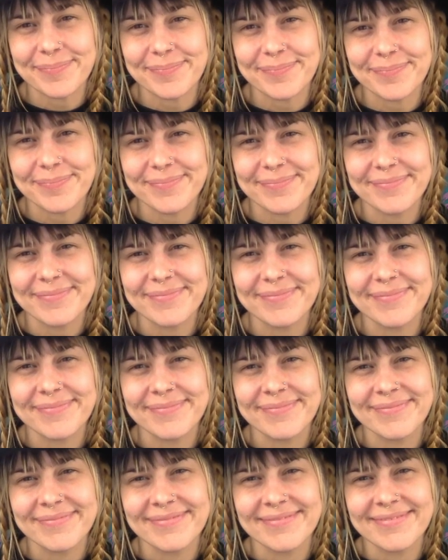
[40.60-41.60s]

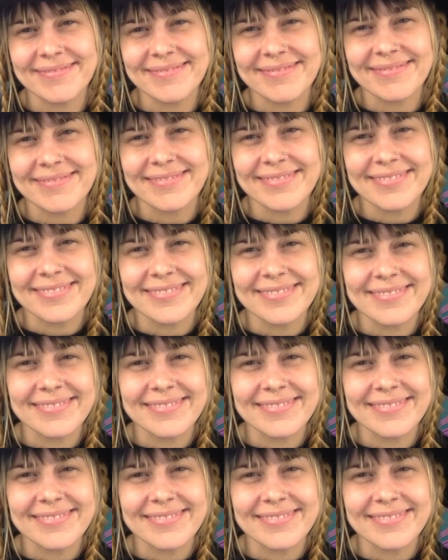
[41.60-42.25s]
Nothing is said.